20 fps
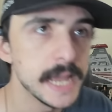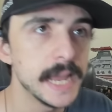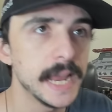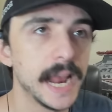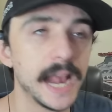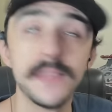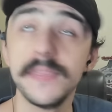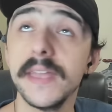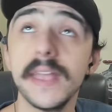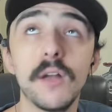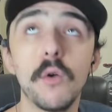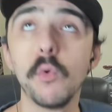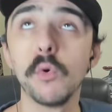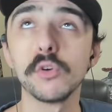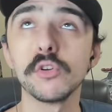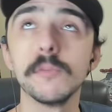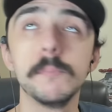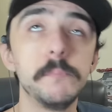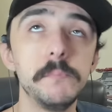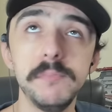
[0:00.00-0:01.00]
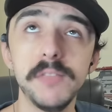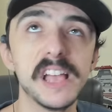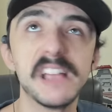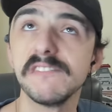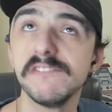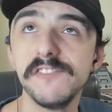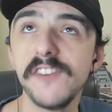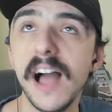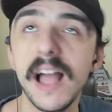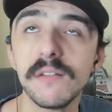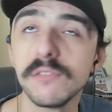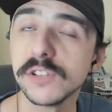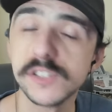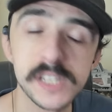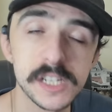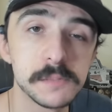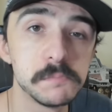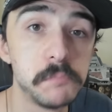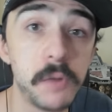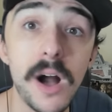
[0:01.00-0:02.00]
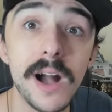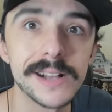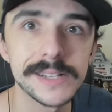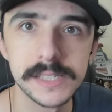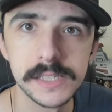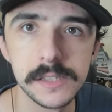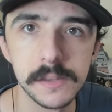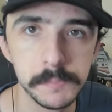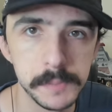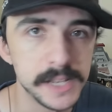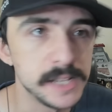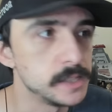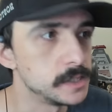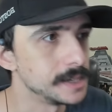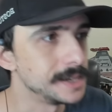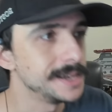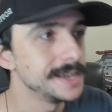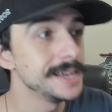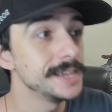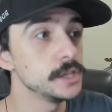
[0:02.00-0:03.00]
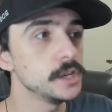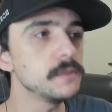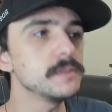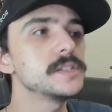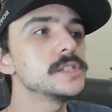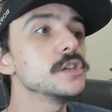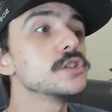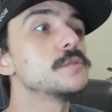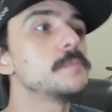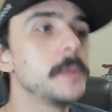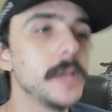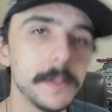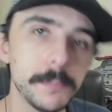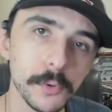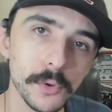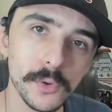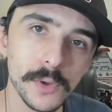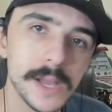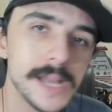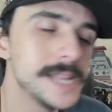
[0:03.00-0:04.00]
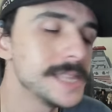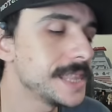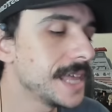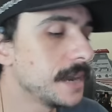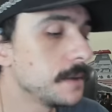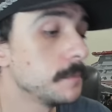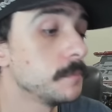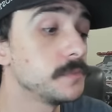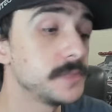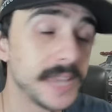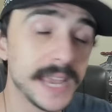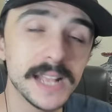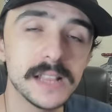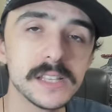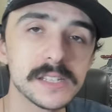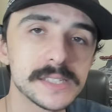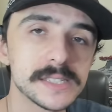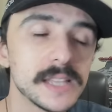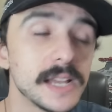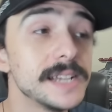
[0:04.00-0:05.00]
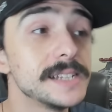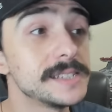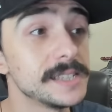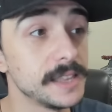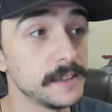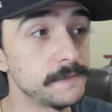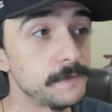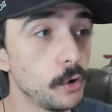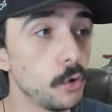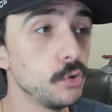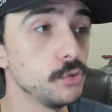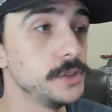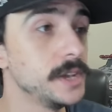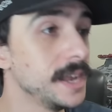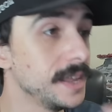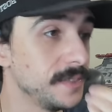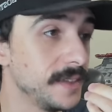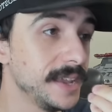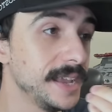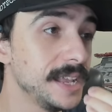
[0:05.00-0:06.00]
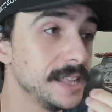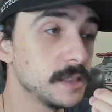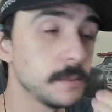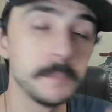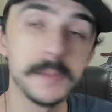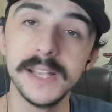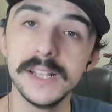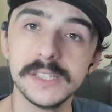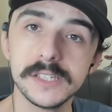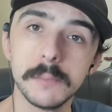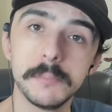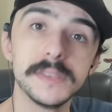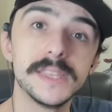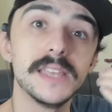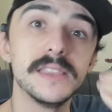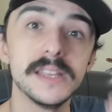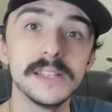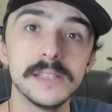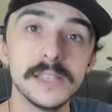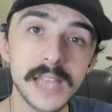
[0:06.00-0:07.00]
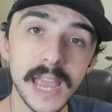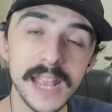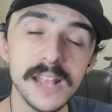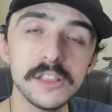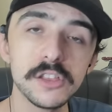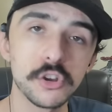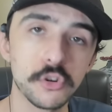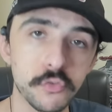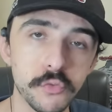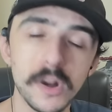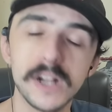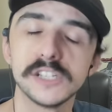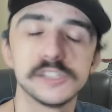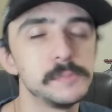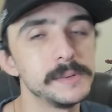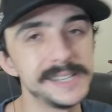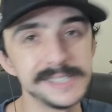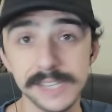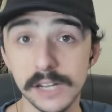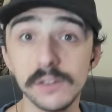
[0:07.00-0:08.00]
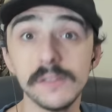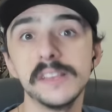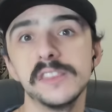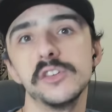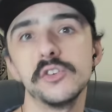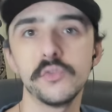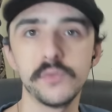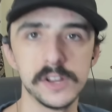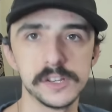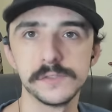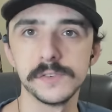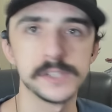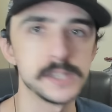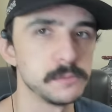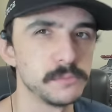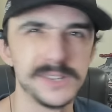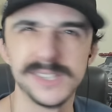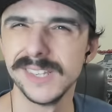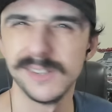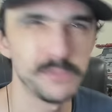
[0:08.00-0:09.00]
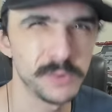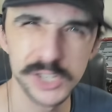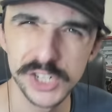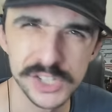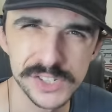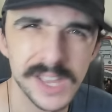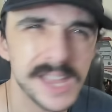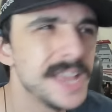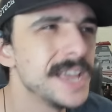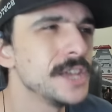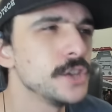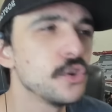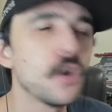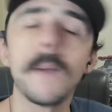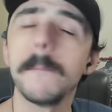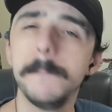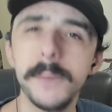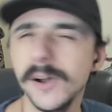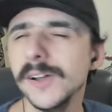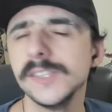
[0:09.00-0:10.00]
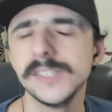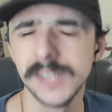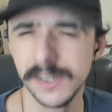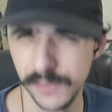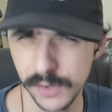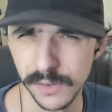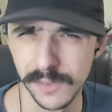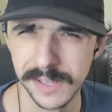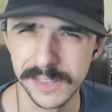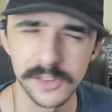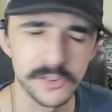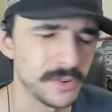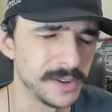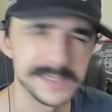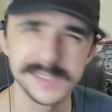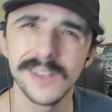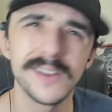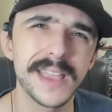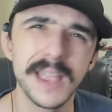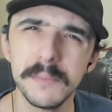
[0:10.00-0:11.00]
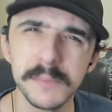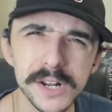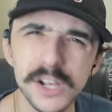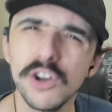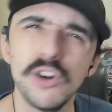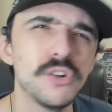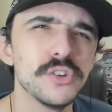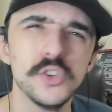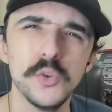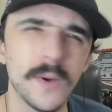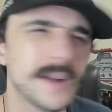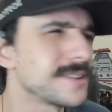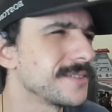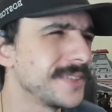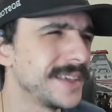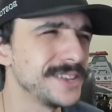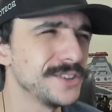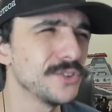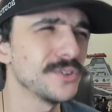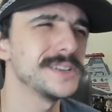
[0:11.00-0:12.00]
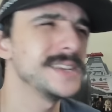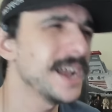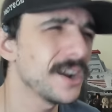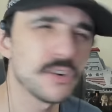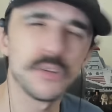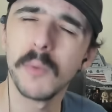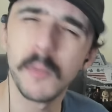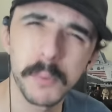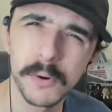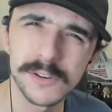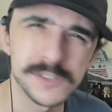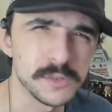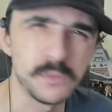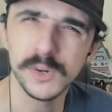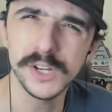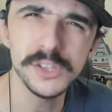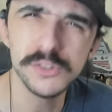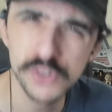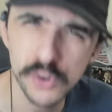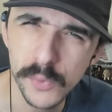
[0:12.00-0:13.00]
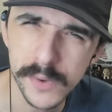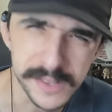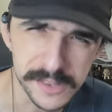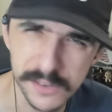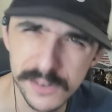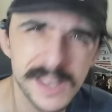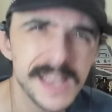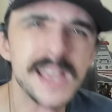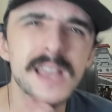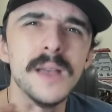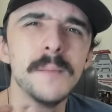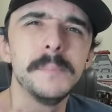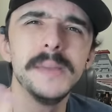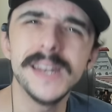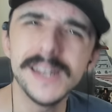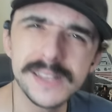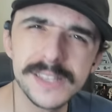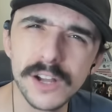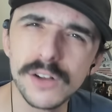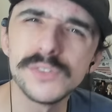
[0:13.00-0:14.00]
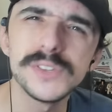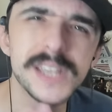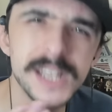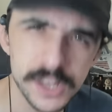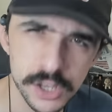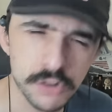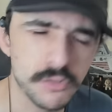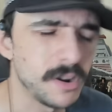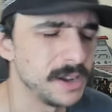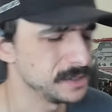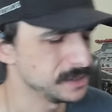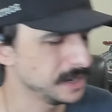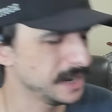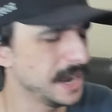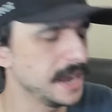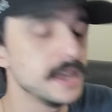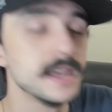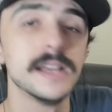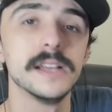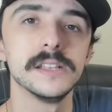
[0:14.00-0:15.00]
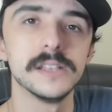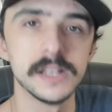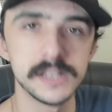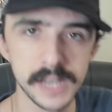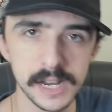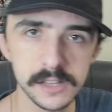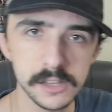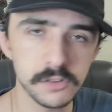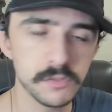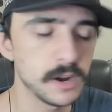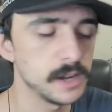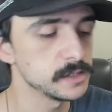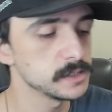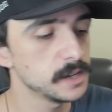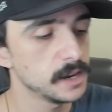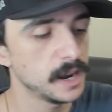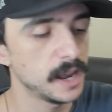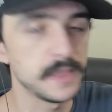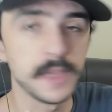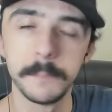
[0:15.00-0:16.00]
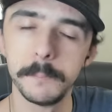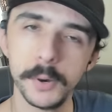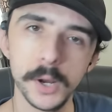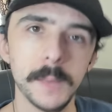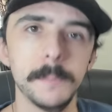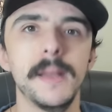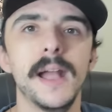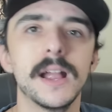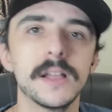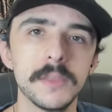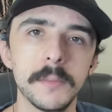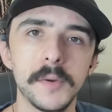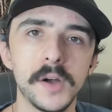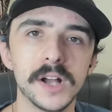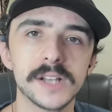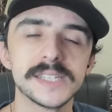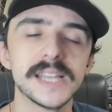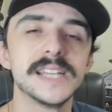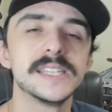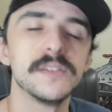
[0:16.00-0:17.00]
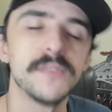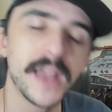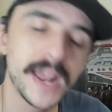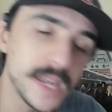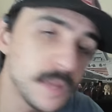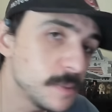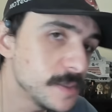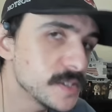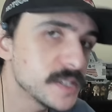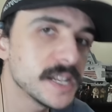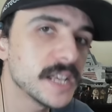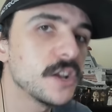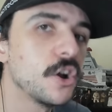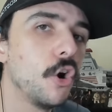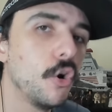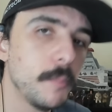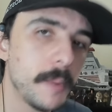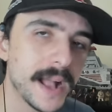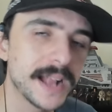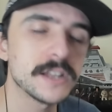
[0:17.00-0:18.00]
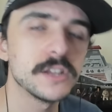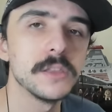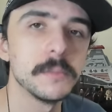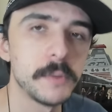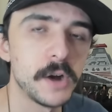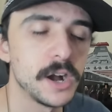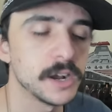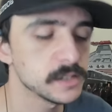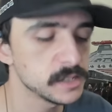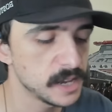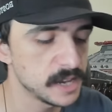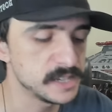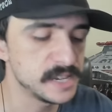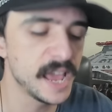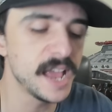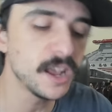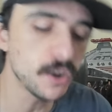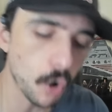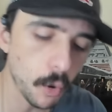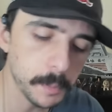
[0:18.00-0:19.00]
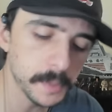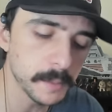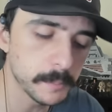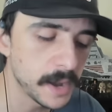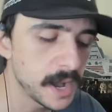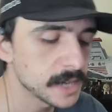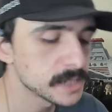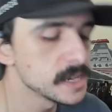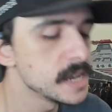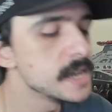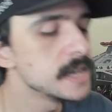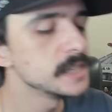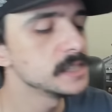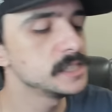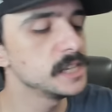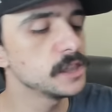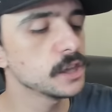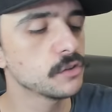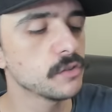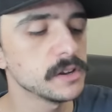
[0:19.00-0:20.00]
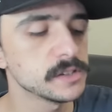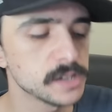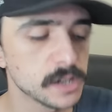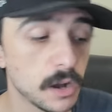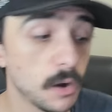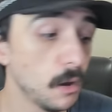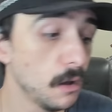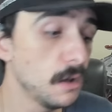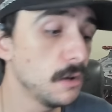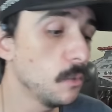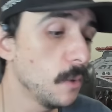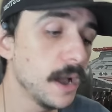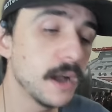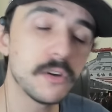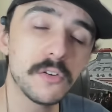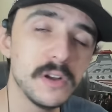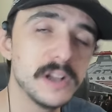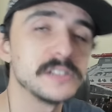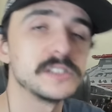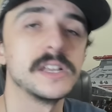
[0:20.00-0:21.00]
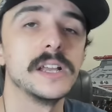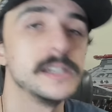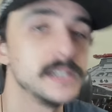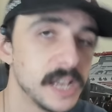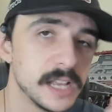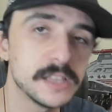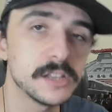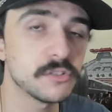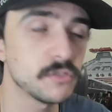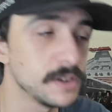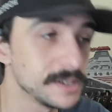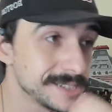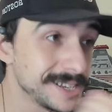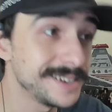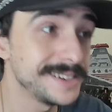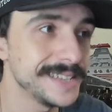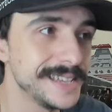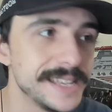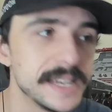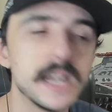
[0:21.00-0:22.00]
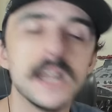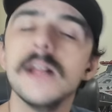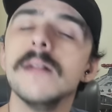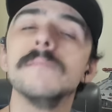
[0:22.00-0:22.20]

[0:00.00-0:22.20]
and they order like five or six boxes of pizza. You ever see those people that take the slice and they fold it and they eat the pizza, but then they take the crust because they don't like the crust for some reason, which is you're a pussy if you don't like the crust. Okay, I'm gonna call you out on that. You're a terrible person. What are you doing, dude? Be an adult, eat the crust, okay? They take the crust and they put it back in the box as if anyone's gonna go back to the box and take open the box, see the crust and go, oh wow, crust. Take the crust out and eat it.